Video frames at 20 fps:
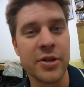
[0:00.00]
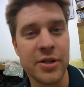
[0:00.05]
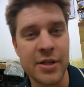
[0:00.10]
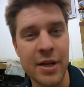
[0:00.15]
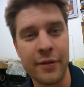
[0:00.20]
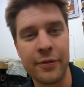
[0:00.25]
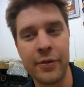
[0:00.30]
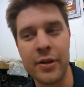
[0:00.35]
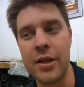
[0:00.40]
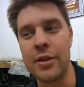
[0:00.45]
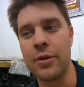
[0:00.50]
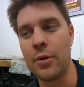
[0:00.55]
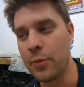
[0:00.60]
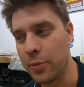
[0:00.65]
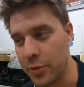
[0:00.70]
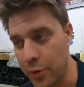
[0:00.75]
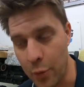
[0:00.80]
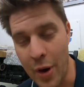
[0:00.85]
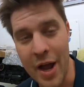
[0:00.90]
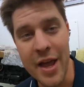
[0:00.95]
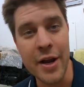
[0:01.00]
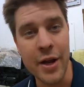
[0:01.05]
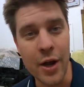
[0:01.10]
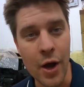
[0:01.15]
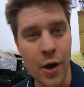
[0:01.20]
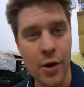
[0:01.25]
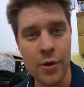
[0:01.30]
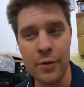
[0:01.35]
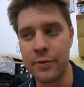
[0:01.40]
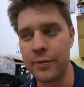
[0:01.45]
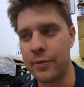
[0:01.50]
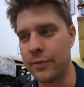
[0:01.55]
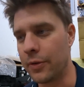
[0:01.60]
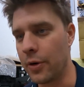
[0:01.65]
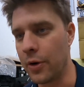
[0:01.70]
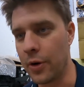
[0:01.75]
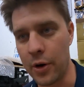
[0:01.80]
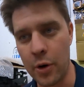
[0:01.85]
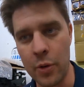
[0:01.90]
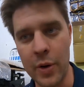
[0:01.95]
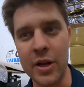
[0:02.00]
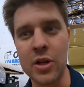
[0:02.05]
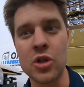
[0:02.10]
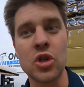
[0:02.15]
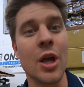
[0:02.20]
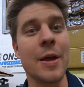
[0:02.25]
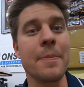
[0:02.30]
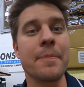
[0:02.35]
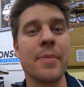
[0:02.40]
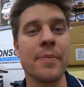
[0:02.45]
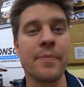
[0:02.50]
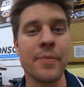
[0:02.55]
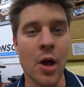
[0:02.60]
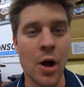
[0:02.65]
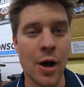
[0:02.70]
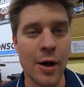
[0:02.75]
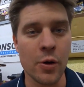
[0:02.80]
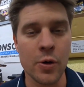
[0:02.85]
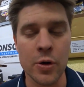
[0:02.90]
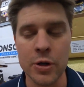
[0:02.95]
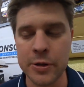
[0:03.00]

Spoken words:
blocks definitely the way to go for quick, cheap, high